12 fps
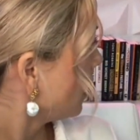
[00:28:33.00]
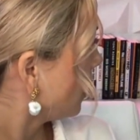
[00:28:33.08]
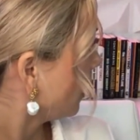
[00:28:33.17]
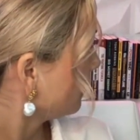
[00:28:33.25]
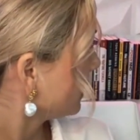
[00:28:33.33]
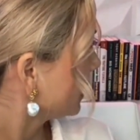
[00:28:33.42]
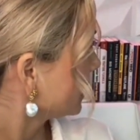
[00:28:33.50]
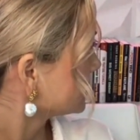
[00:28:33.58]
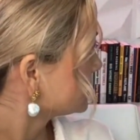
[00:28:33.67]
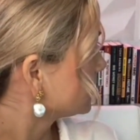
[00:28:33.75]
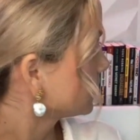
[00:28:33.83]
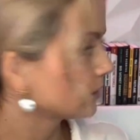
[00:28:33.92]
Um,
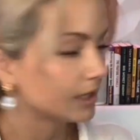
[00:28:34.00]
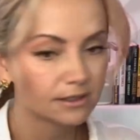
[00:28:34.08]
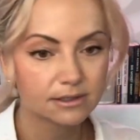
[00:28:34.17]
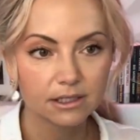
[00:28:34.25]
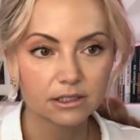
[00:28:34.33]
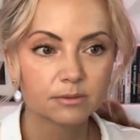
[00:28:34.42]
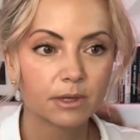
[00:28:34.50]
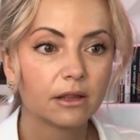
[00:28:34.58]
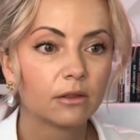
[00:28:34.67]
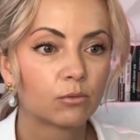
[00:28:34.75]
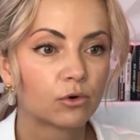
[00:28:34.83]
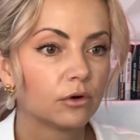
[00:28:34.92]
it's The Greatest Salesman in
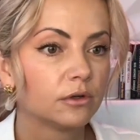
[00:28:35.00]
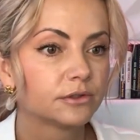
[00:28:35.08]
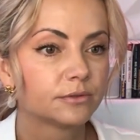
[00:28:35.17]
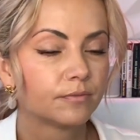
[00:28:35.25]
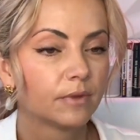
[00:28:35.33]
the World,